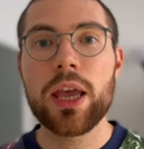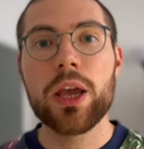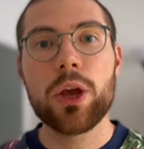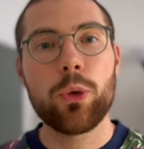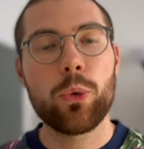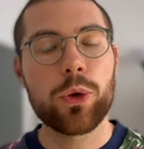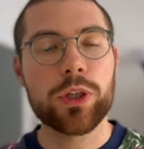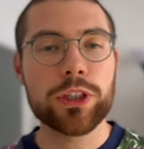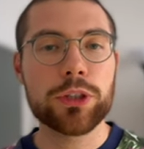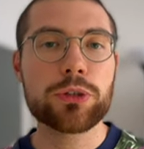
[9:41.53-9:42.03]

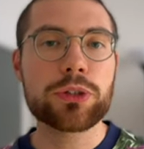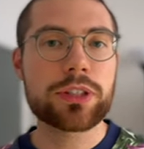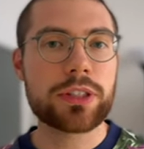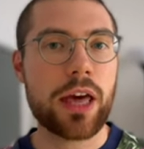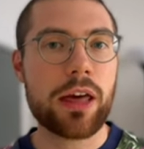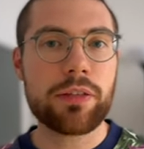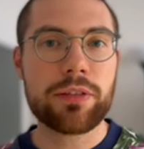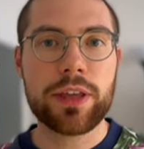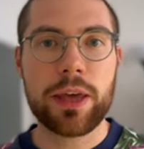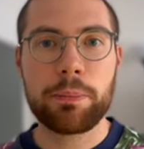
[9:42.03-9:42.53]
When you
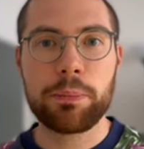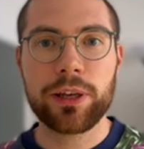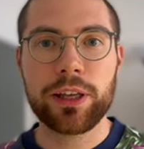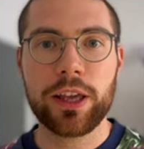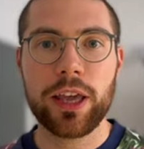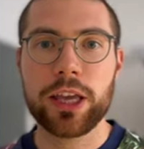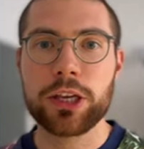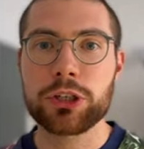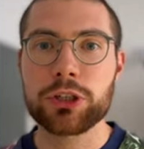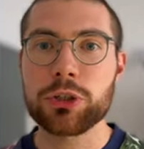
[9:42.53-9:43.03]
start the
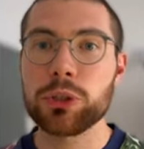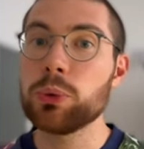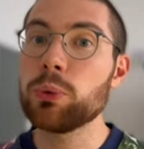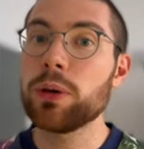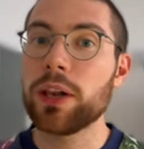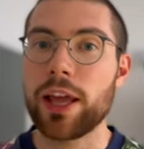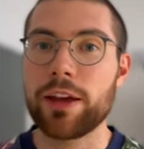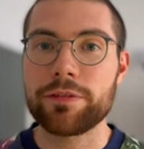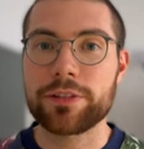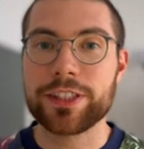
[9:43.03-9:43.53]
application, you will
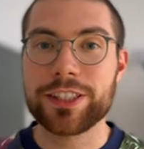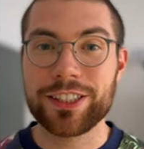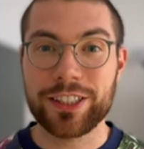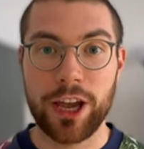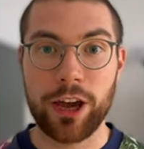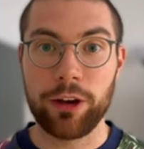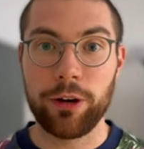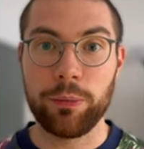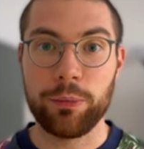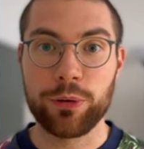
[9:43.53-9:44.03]
have a
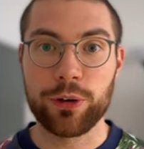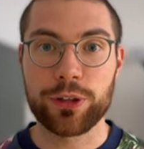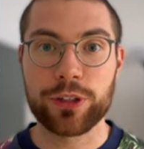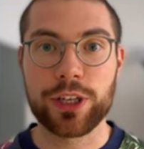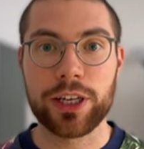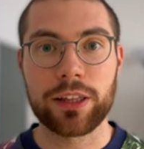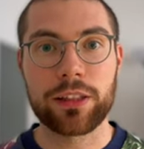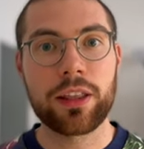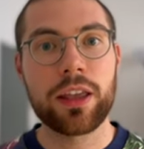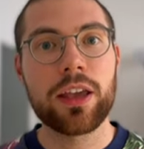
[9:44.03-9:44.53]
starter
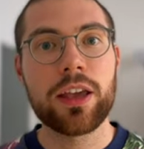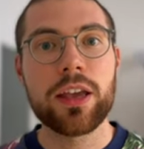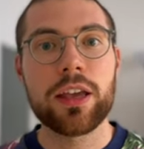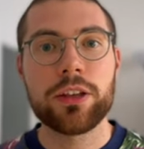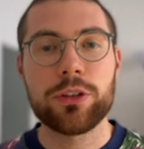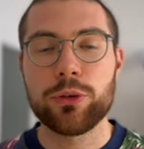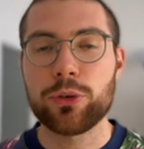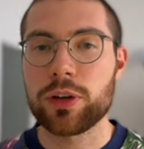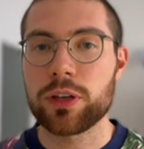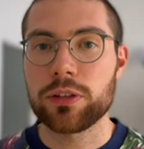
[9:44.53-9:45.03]
project.
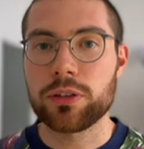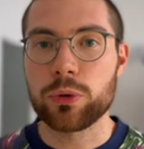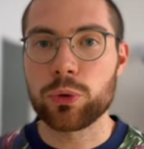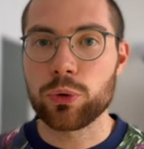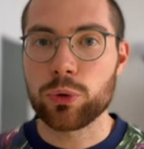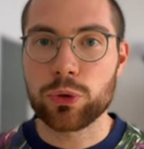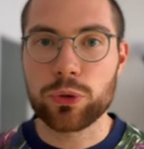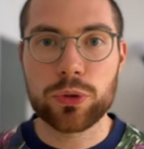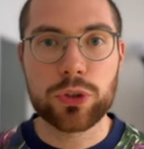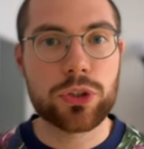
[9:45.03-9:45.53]
You can
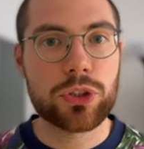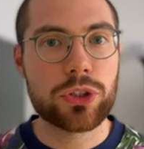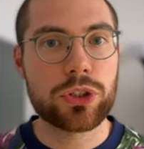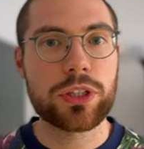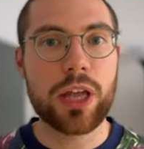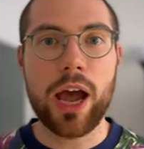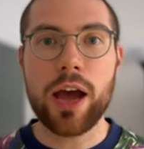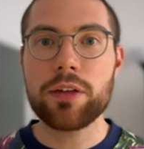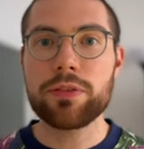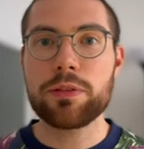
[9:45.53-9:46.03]

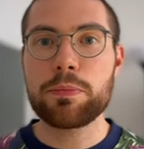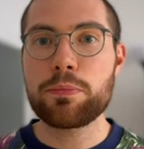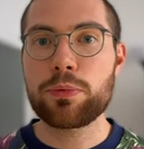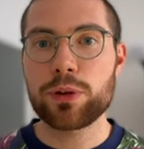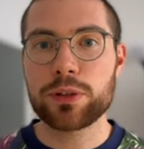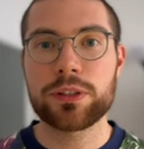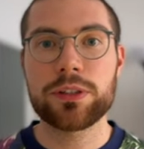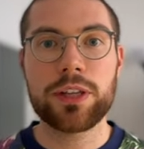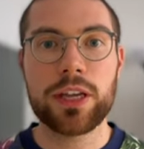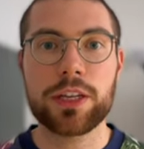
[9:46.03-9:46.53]
start the
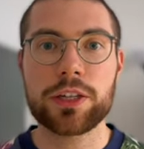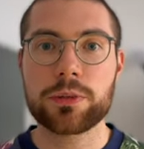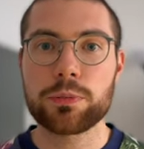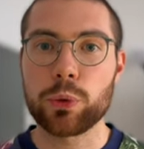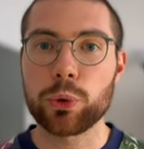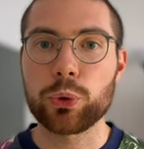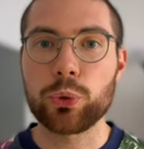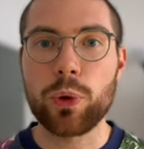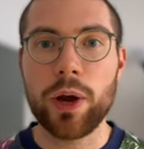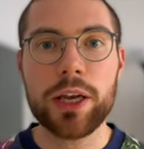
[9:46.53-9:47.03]
presentation
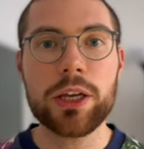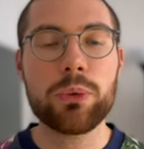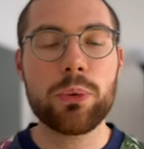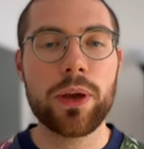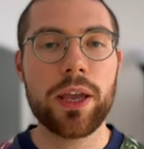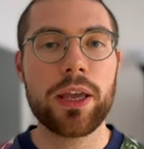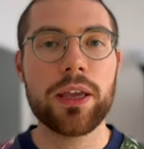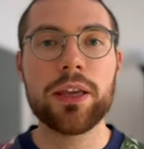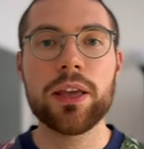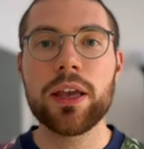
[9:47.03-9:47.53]
mode right
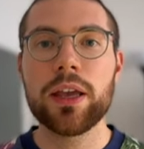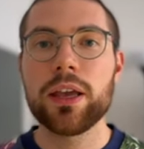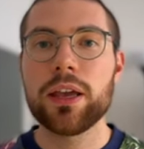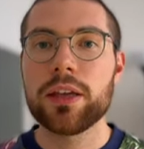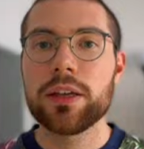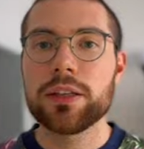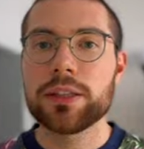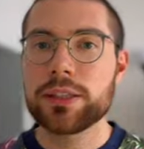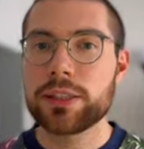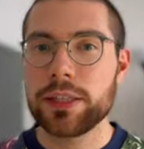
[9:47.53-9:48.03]
away,
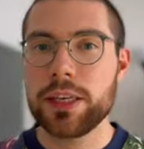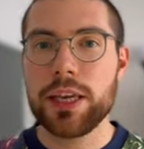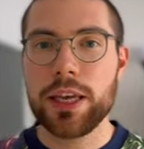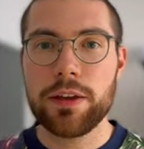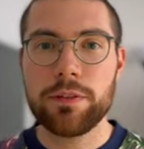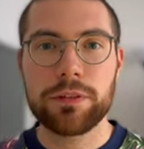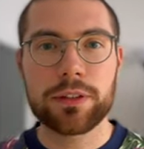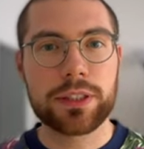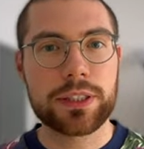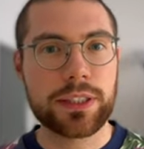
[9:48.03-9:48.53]
see
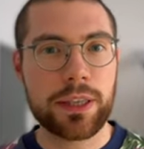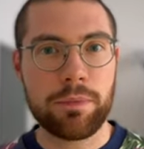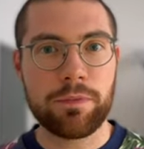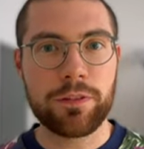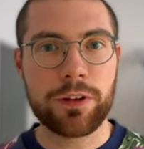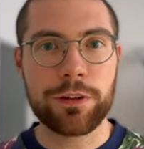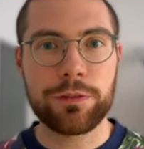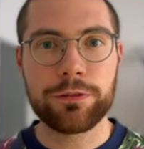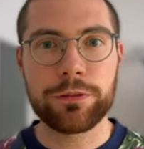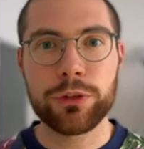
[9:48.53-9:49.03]
if it's something for